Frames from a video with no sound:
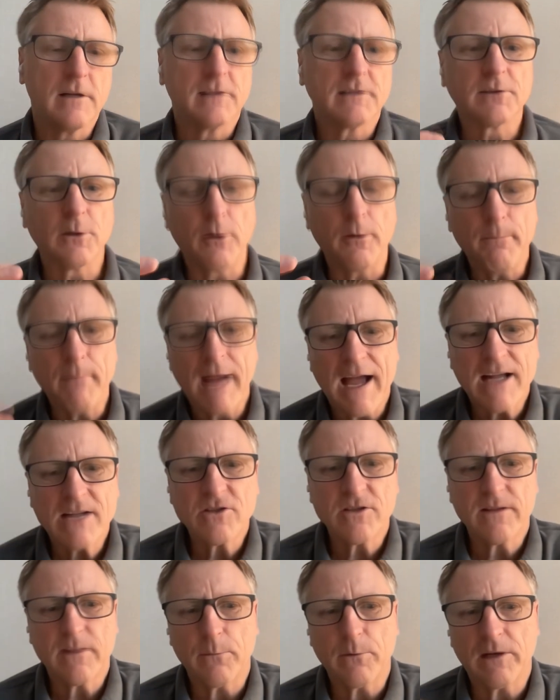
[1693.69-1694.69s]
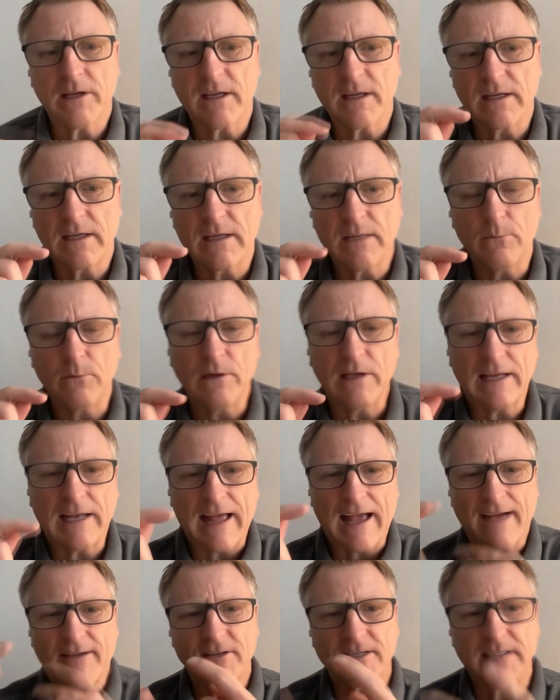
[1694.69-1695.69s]
So imagine that we can we can
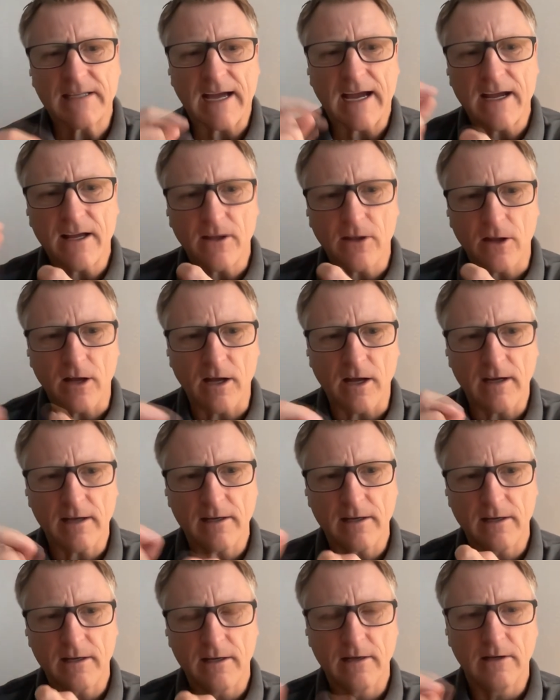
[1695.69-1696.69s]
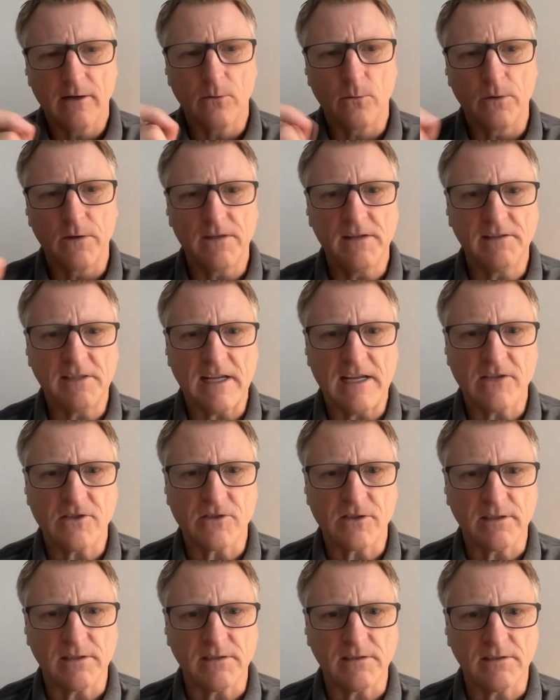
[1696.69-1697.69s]
have a dialogue with these
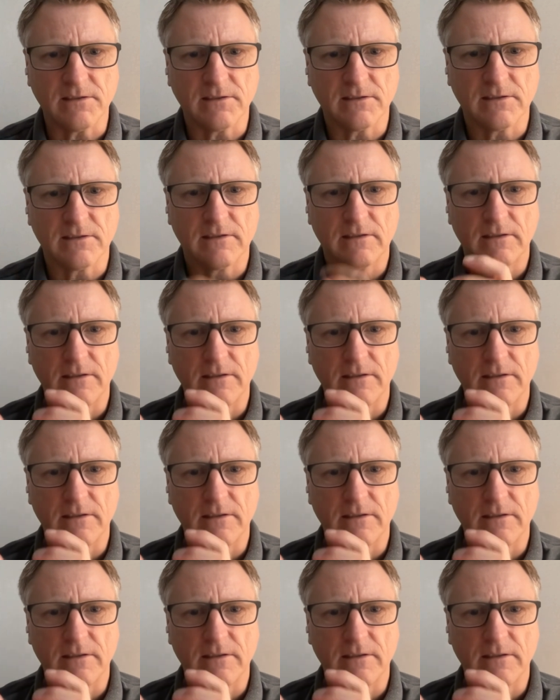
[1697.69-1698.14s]
agents.